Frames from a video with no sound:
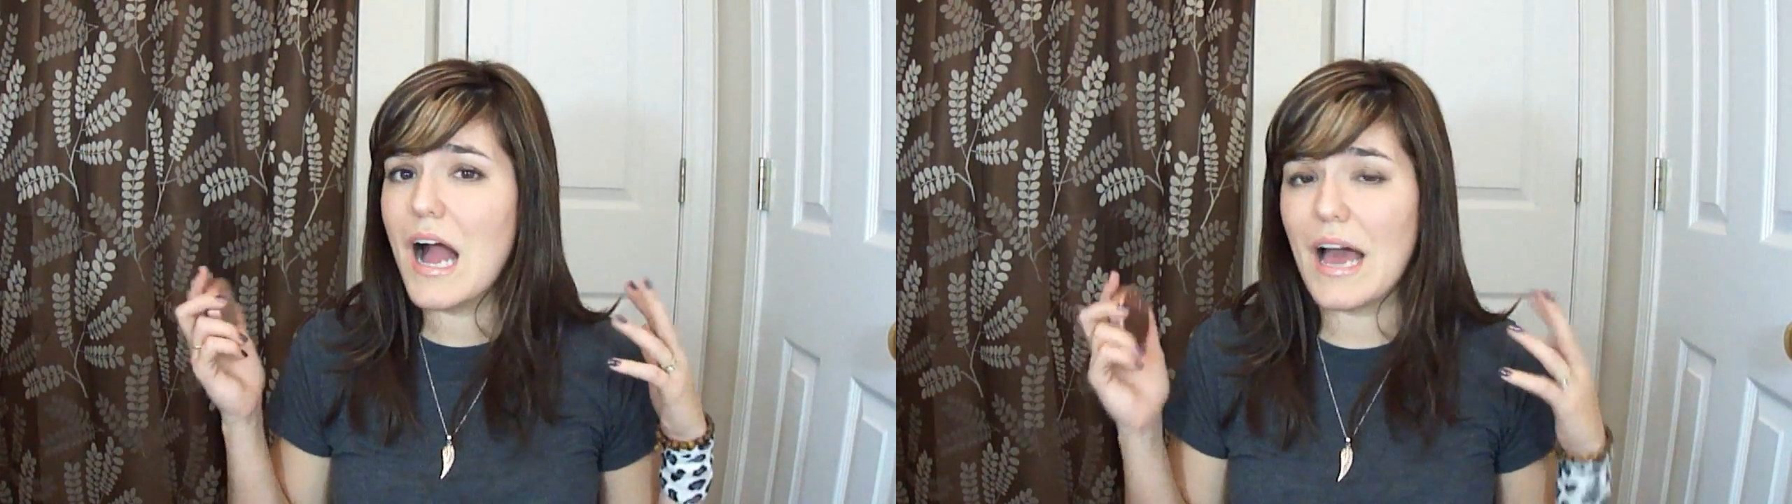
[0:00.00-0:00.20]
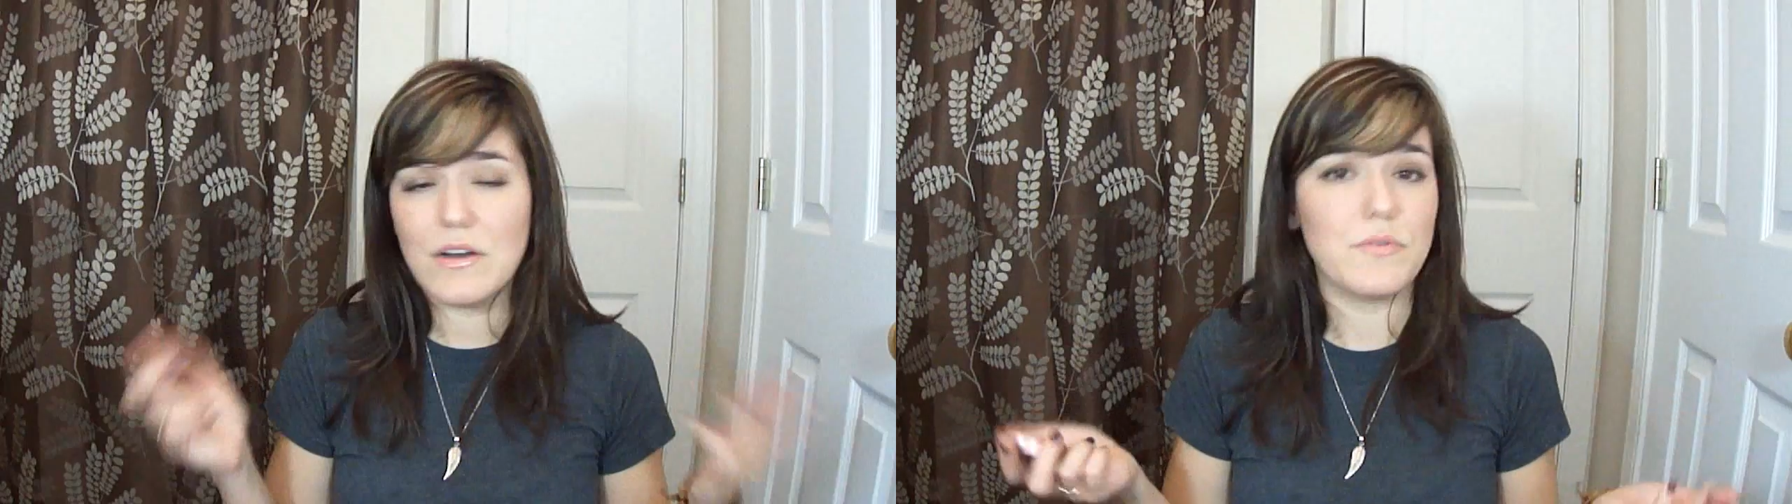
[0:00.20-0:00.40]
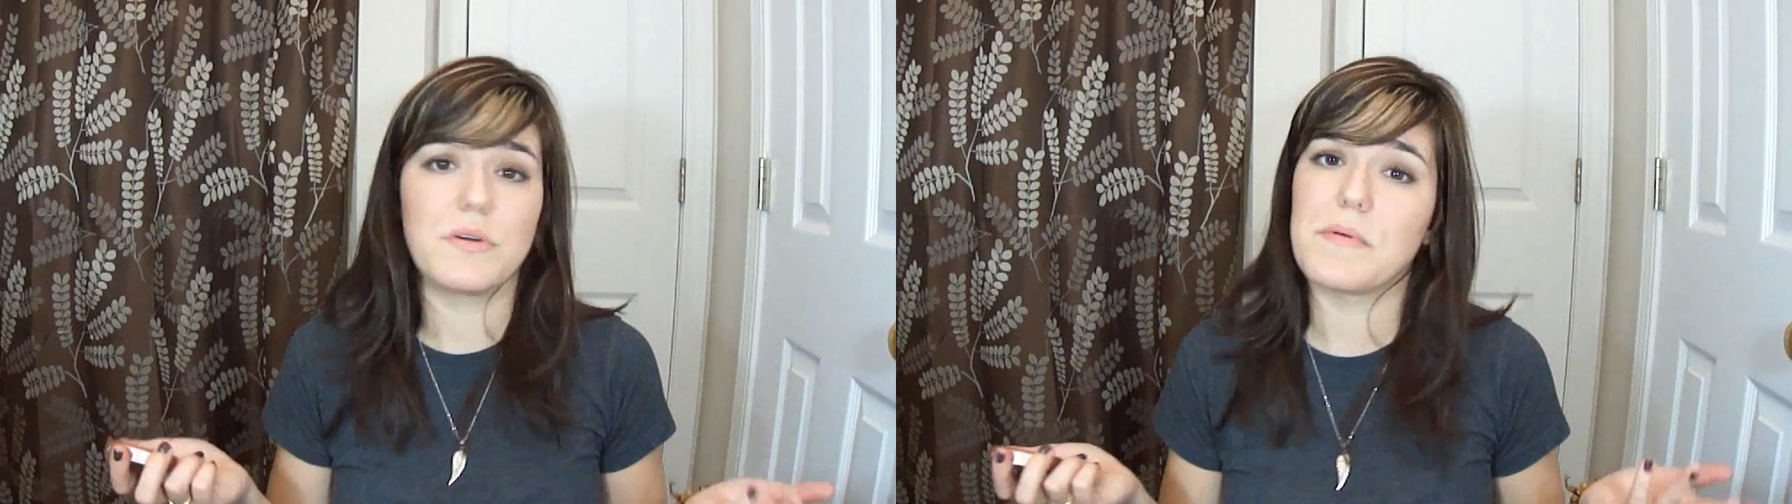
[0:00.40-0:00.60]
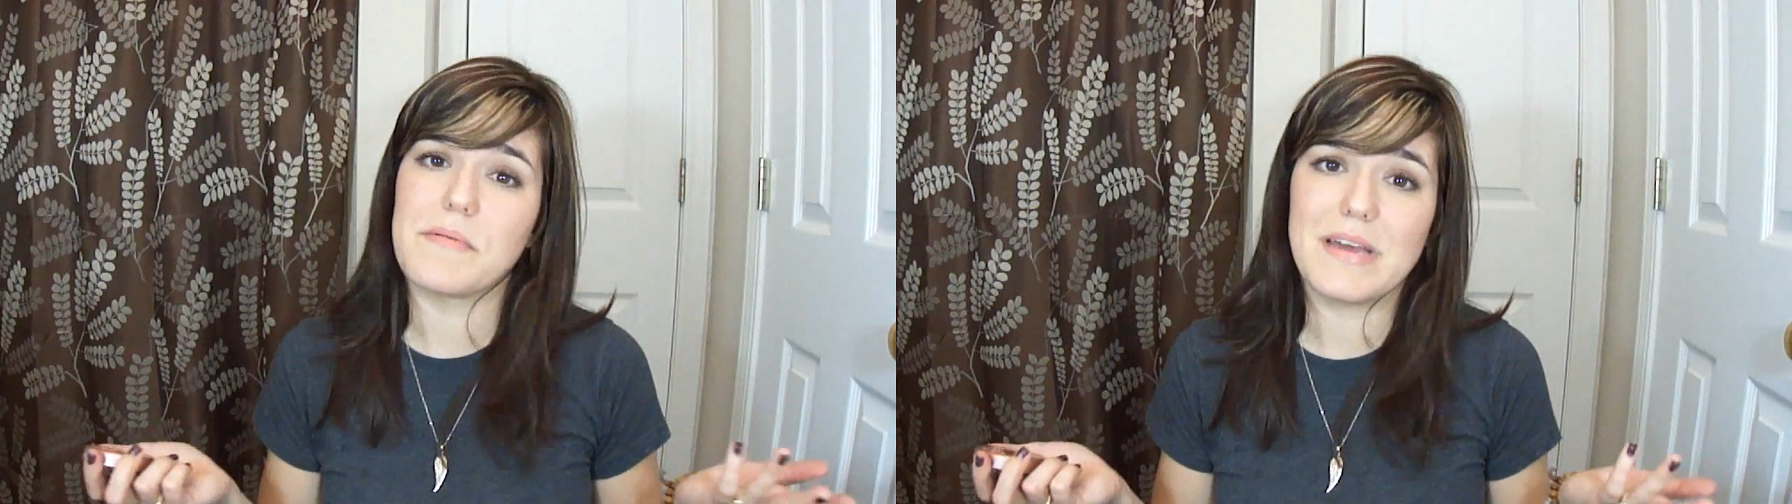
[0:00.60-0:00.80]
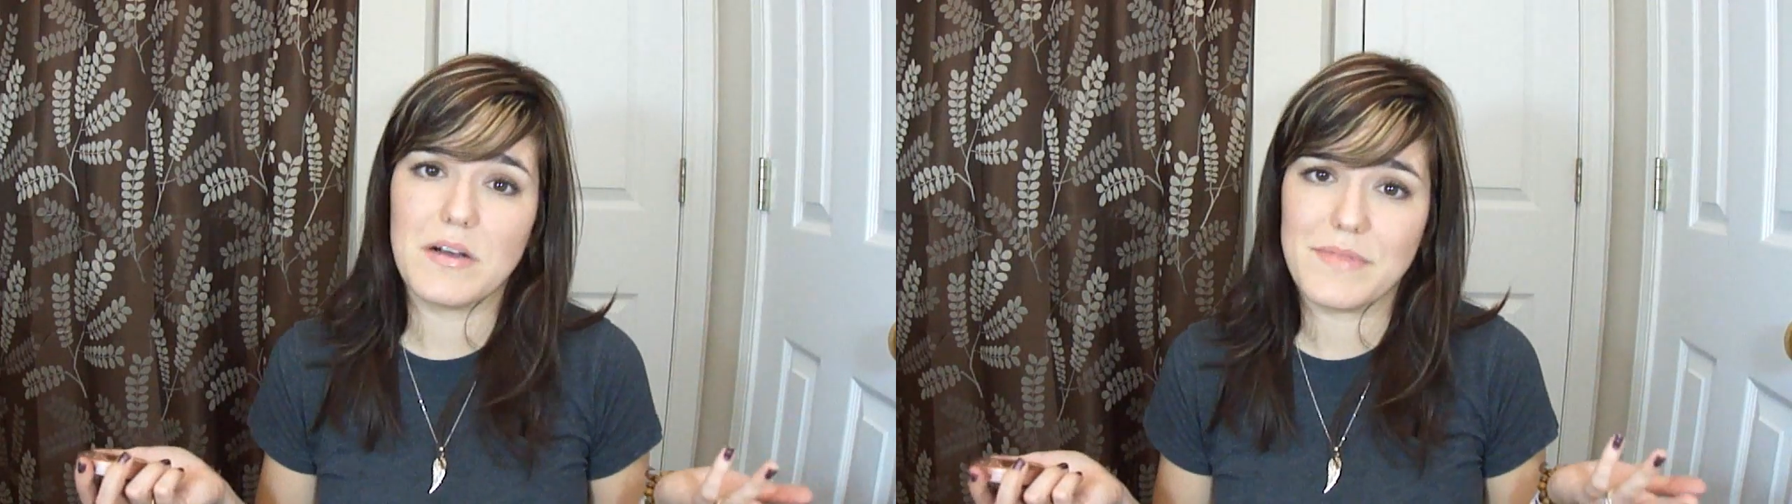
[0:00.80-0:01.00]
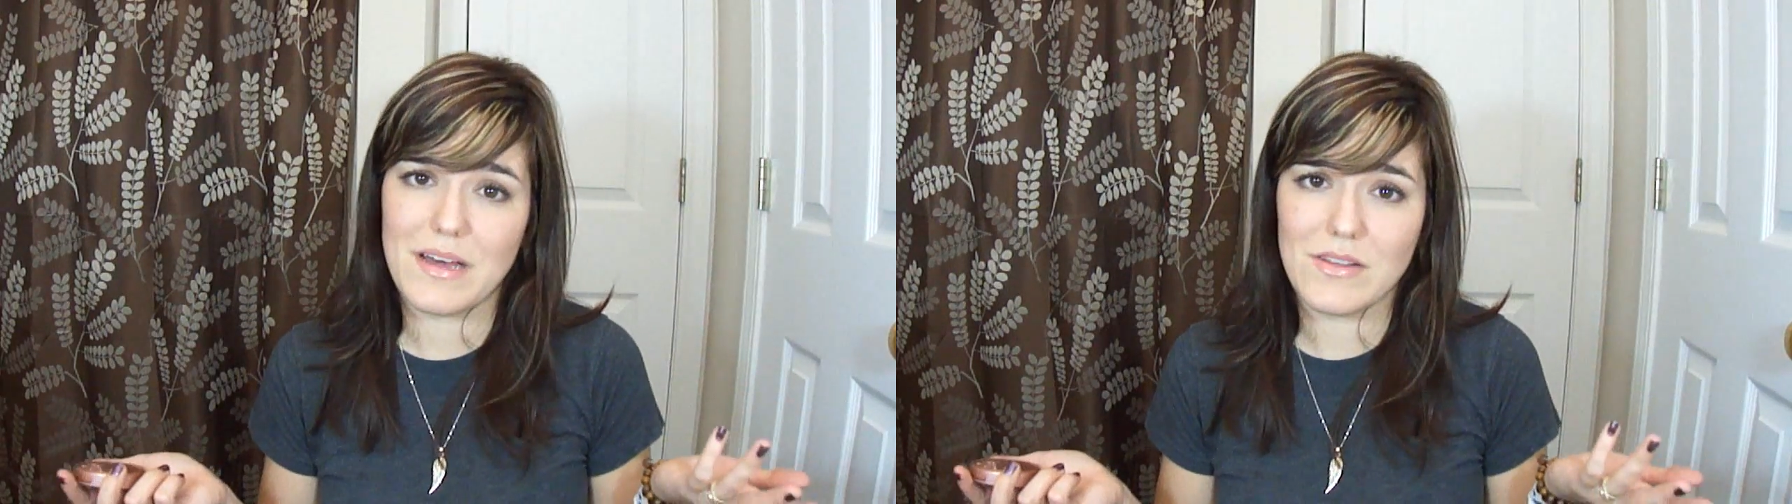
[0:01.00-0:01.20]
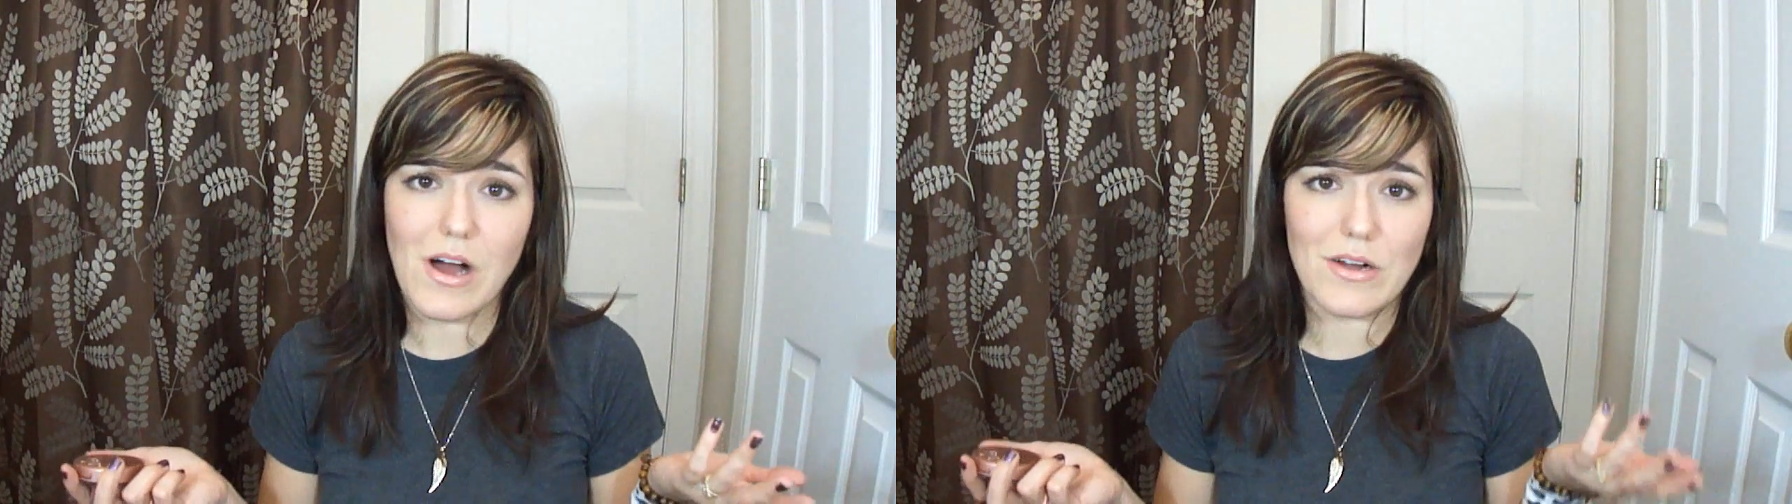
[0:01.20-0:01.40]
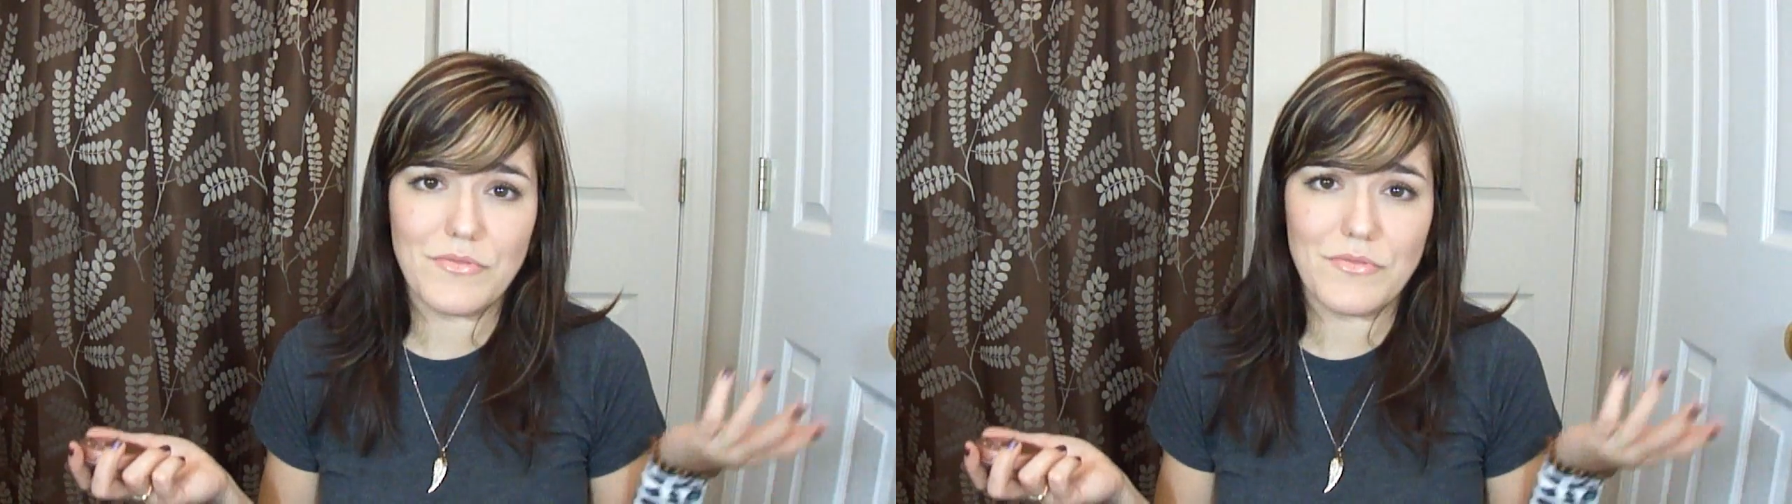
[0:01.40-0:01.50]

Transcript: I don't wear my makeup that long.